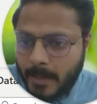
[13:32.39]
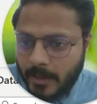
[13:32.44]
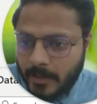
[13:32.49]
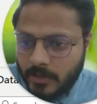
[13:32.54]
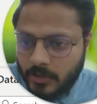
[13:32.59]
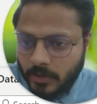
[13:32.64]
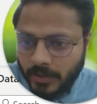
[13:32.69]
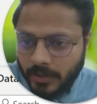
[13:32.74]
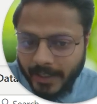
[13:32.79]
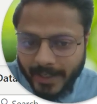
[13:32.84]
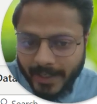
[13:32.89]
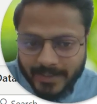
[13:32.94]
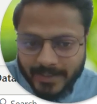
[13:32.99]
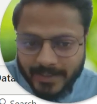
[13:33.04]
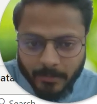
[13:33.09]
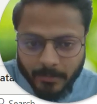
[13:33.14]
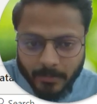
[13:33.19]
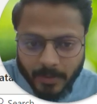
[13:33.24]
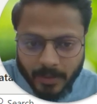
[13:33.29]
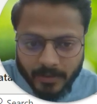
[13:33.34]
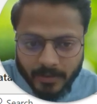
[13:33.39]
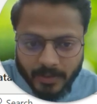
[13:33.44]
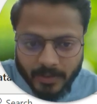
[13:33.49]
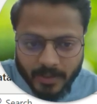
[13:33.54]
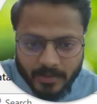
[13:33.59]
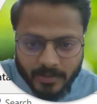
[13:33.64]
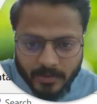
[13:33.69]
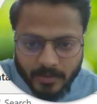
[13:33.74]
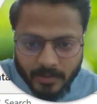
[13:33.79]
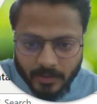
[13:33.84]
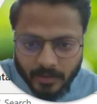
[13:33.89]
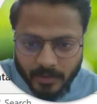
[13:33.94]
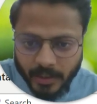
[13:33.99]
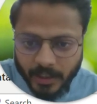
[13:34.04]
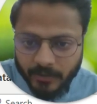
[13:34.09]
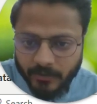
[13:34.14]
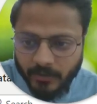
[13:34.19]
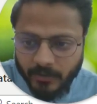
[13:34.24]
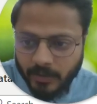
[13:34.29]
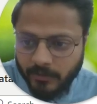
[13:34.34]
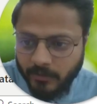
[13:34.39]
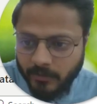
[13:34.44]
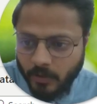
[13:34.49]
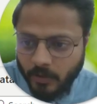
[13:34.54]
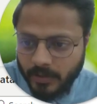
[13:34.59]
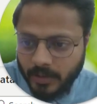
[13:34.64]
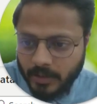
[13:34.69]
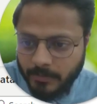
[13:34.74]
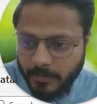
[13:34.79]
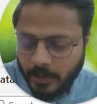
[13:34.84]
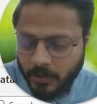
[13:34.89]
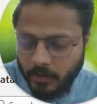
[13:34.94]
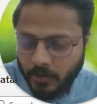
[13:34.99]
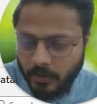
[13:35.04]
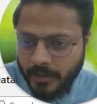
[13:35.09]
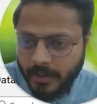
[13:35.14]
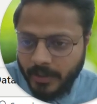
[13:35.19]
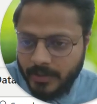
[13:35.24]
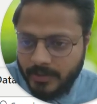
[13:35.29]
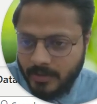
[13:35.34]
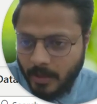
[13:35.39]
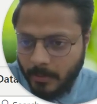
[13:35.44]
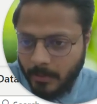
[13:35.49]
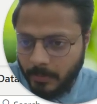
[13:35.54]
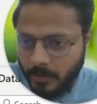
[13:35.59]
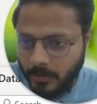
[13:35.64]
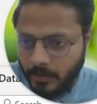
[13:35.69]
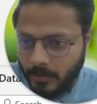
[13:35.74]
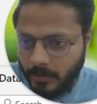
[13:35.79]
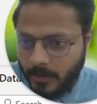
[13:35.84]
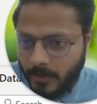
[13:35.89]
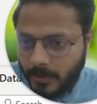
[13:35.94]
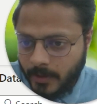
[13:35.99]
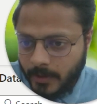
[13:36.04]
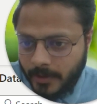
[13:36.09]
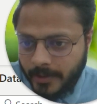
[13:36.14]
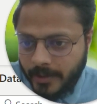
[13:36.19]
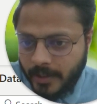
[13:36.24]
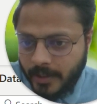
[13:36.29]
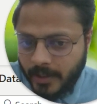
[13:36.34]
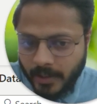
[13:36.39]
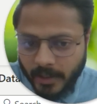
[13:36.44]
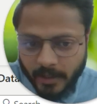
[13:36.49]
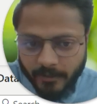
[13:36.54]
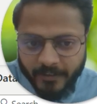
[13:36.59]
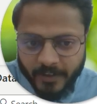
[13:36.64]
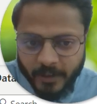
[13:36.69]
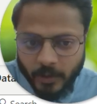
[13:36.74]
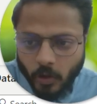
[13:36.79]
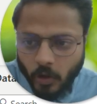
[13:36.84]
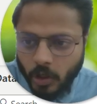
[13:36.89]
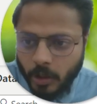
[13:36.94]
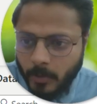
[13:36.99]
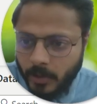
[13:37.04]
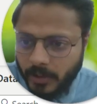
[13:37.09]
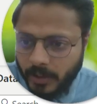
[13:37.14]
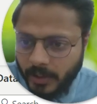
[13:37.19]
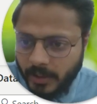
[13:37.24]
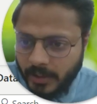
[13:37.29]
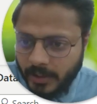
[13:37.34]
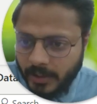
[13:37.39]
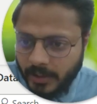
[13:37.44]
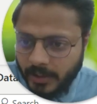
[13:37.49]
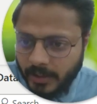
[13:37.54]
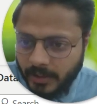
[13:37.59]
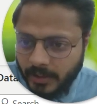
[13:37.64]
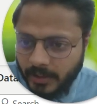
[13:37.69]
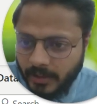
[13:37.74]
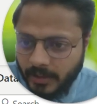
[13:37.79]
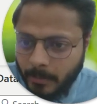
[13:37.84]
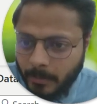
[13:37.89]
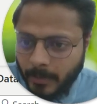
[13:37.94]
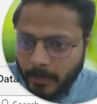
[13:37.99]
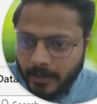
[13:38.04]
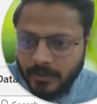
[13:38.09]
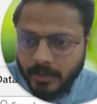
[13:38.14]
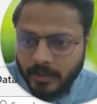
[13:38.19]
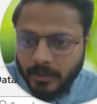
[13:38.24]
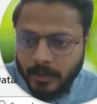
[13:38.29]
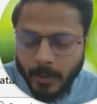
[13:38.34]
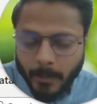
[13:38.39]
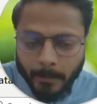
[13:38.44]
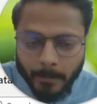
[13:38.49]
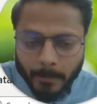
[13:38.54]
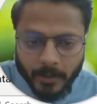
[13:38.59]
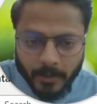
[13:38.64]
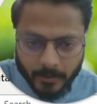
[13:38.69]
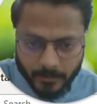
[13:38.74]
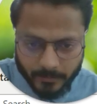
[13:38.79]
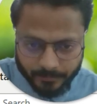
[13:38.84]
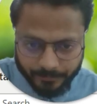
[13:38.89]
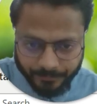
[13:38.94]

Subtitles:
So days in month is 31 for this particular example. If we talk about year month number,